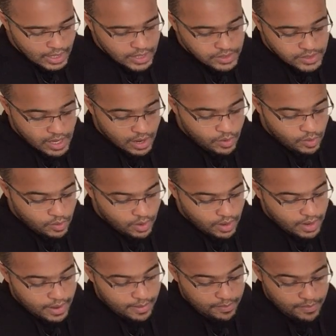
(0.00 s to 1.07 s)
so
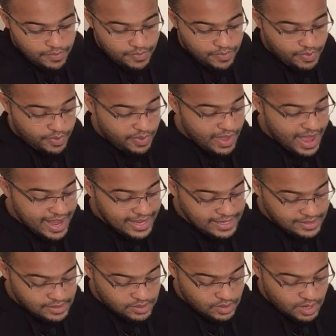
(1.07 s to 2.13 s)
um, that
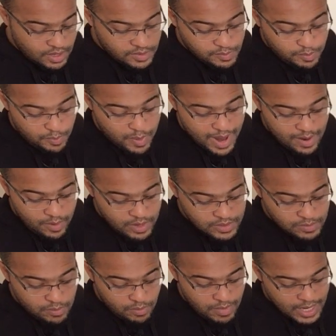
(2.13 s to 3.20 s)
is about
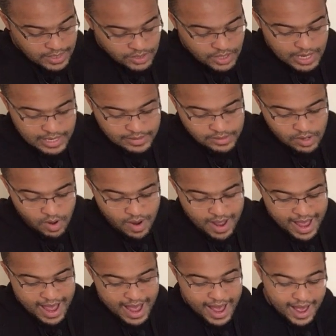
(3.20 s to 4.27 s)
as much as I
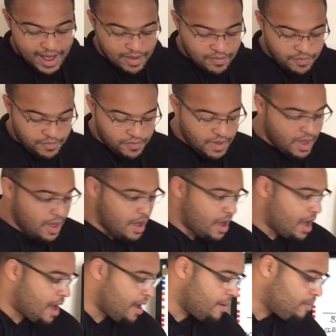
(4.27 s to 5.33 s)
have
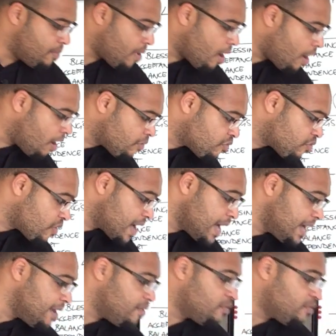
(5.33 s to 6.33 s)
um, I'm really,